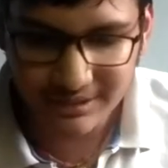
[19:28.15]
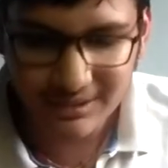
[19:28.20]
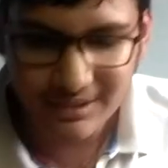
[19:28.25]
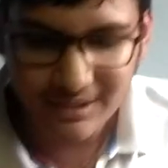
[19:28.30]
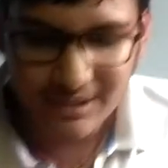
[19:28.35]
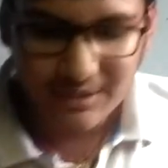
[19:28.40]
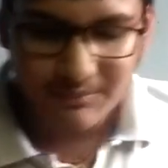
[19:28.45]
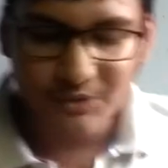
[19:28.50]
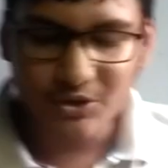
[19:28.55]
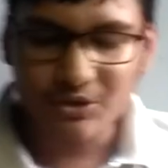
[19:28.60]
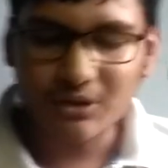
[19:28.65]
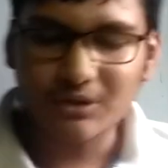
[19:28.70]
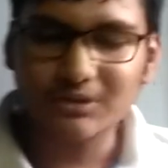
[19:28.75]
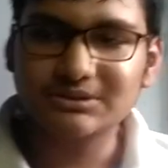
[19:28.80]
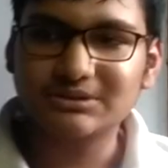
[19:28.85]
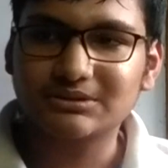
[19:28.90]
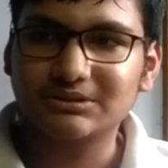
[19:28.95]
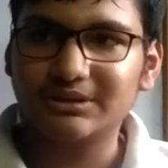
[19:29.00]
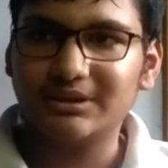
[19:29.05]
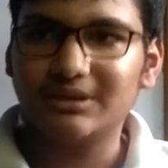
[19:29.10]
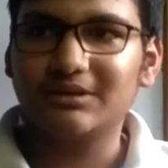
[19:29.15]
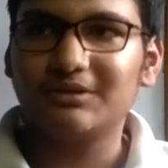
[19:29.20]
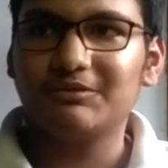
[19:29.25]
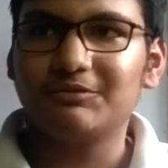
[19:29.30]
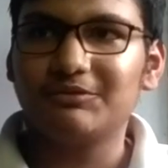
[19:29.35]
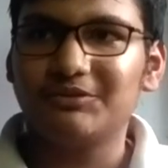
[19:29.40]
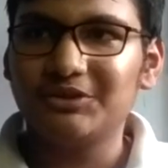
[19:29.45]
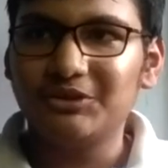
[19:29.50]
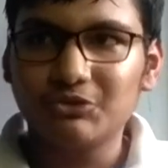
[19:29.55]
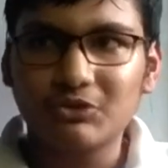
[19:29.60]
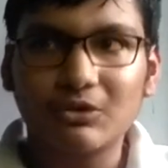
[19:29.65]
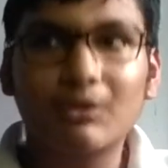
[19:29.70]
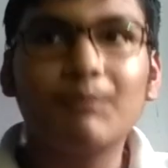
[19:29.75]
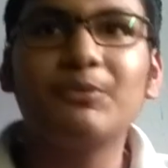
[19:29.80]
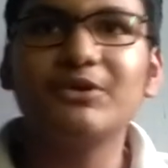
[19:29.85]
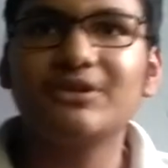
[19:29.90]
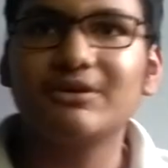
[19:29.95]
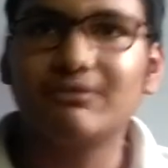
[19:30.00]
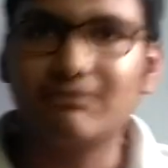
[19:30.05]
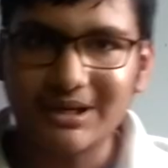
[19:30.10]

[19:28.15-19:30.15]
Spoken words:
Europe is a vast continent,